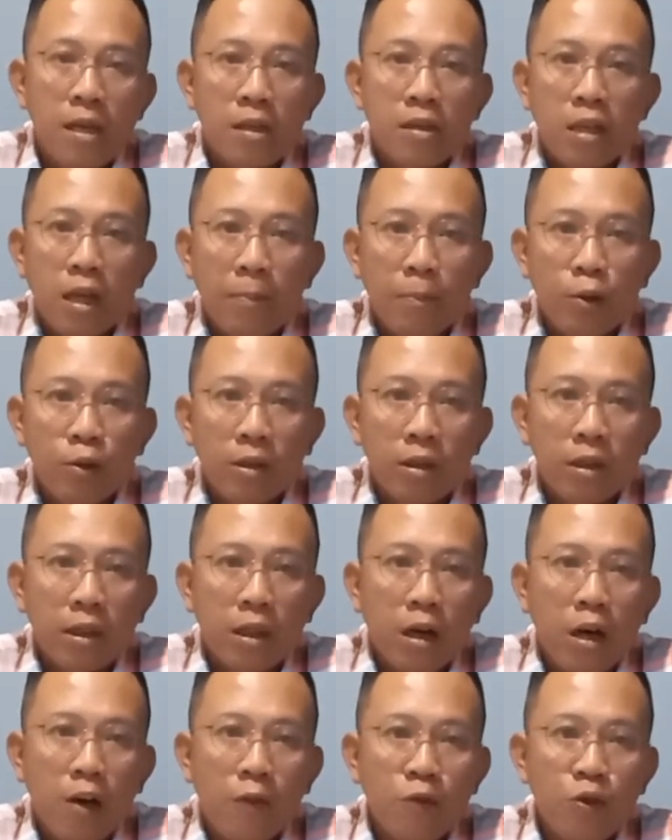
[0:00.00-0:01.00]
Supporter
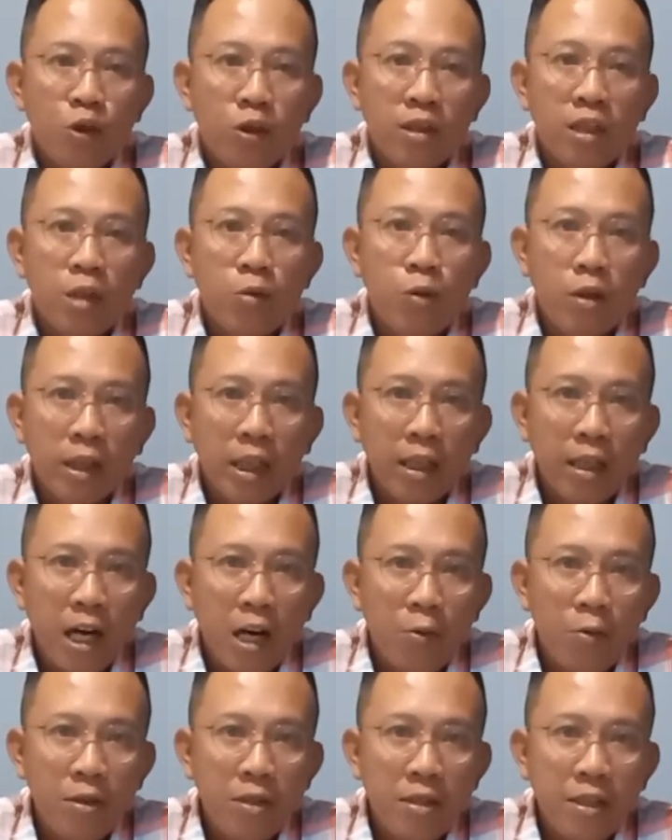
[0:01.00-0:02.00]
of shorter working
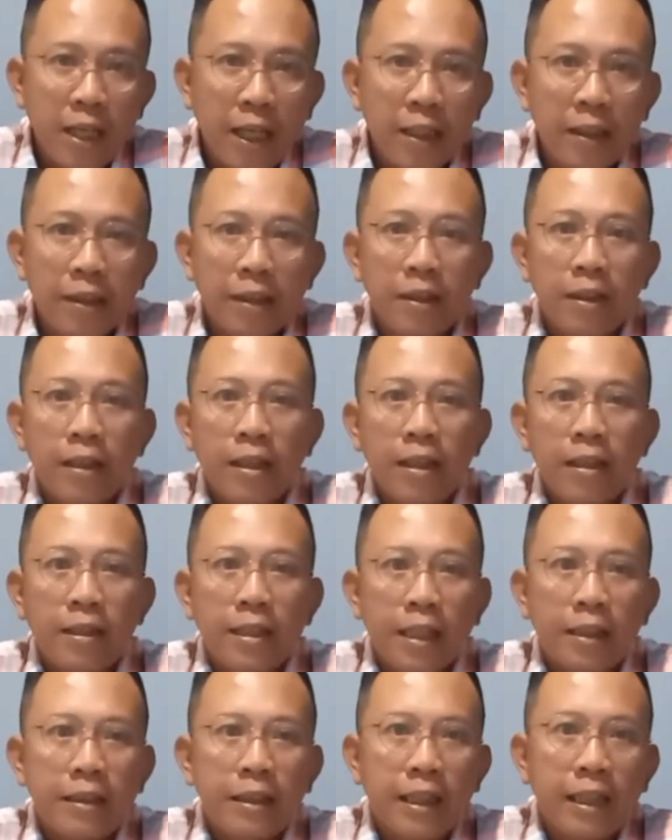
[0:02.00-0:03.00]
hours said
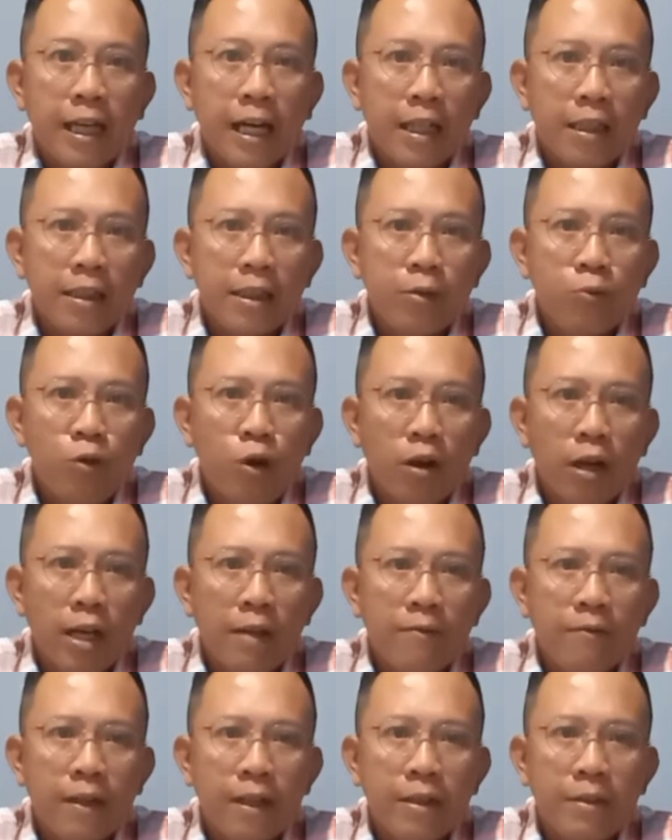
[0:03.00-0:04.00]
that the current work
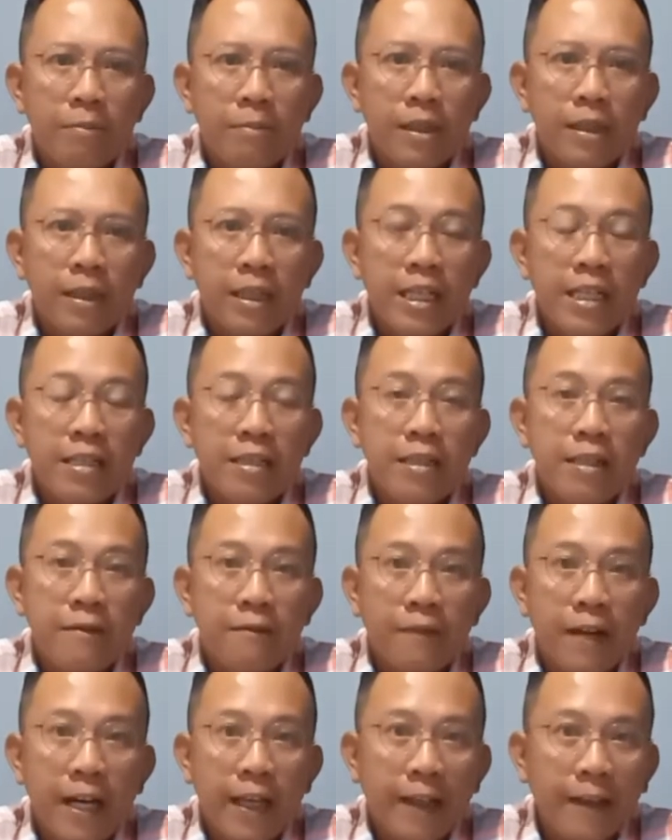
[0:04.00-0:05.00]
environment is
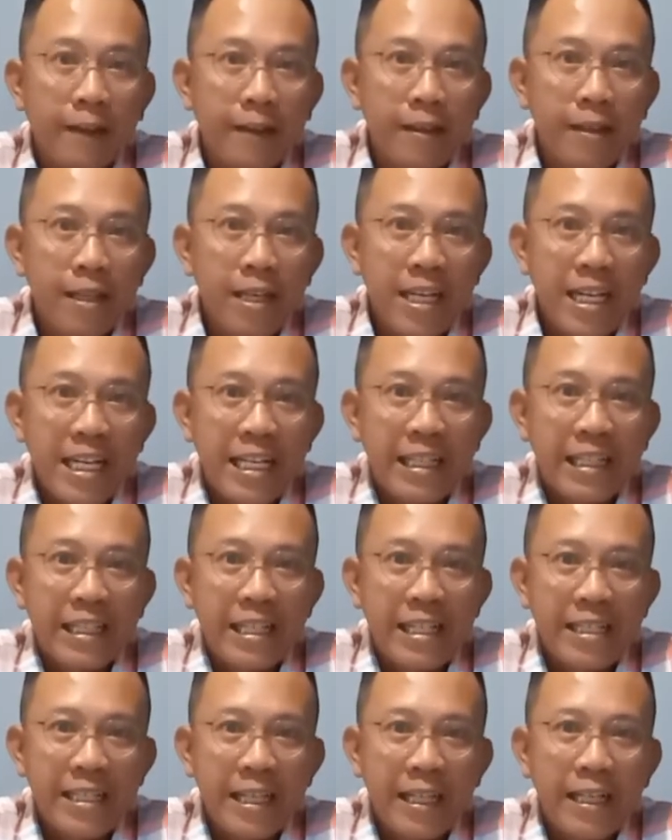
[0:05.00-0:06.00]
defined
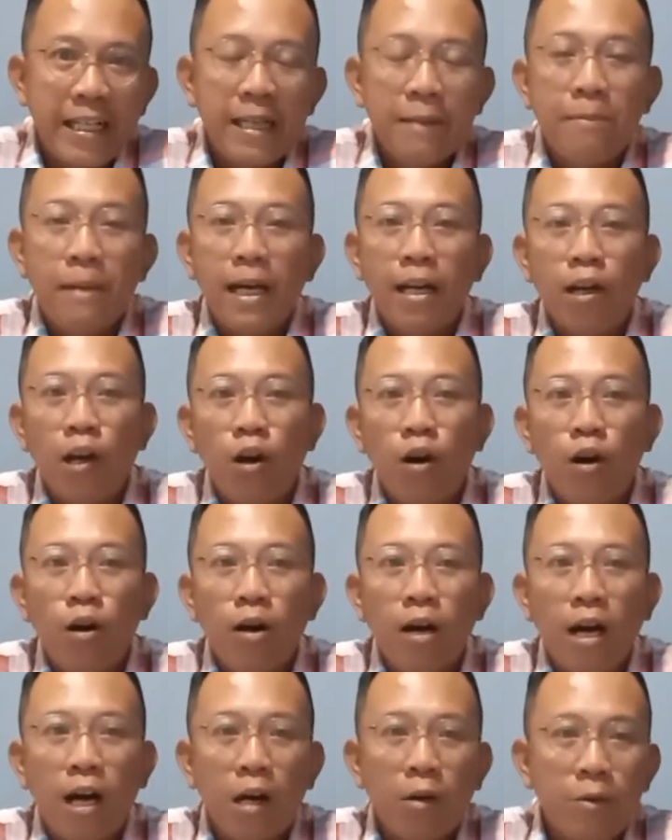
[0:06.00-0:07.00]
increasingly by
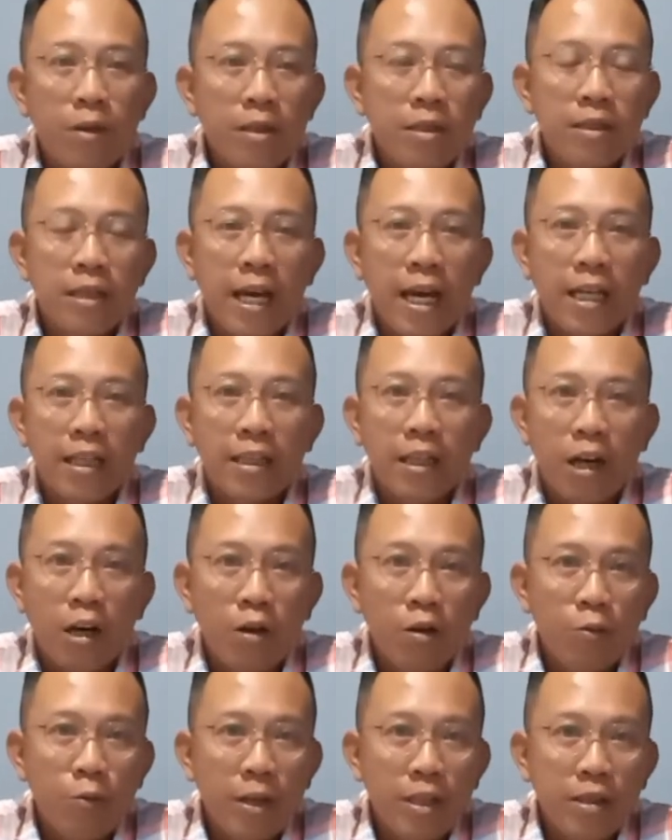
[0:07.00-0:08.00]
long hours and the
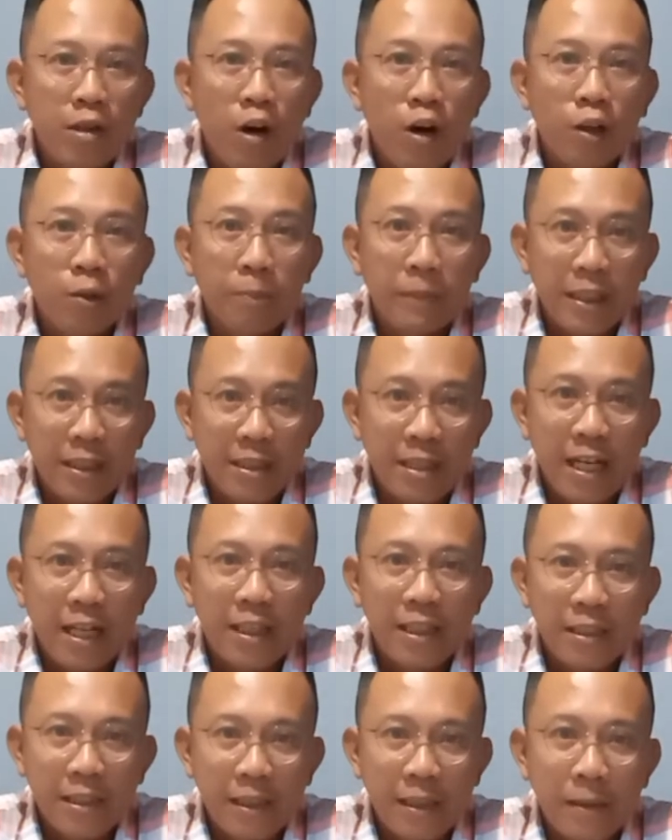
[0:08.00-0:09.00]
always-on
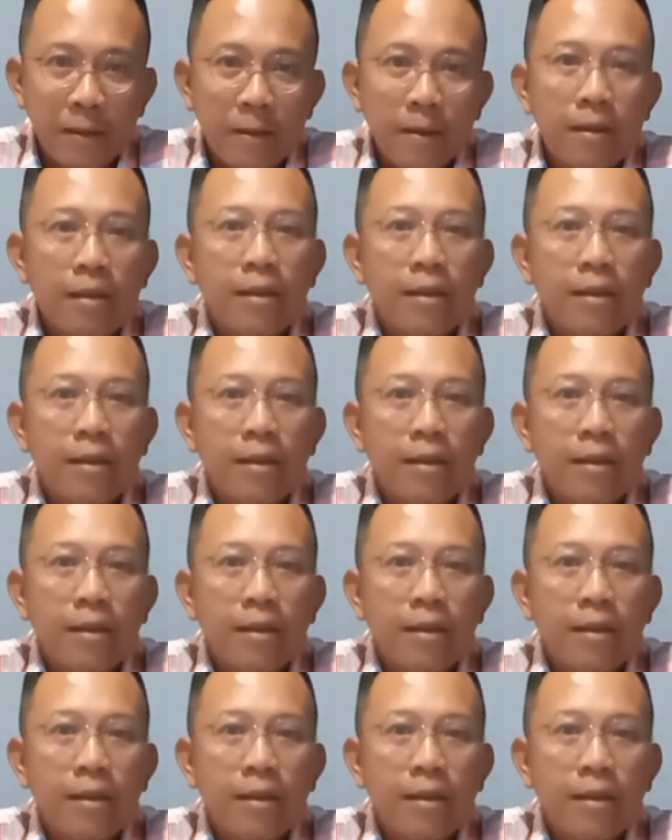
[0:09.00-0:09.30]
mentality,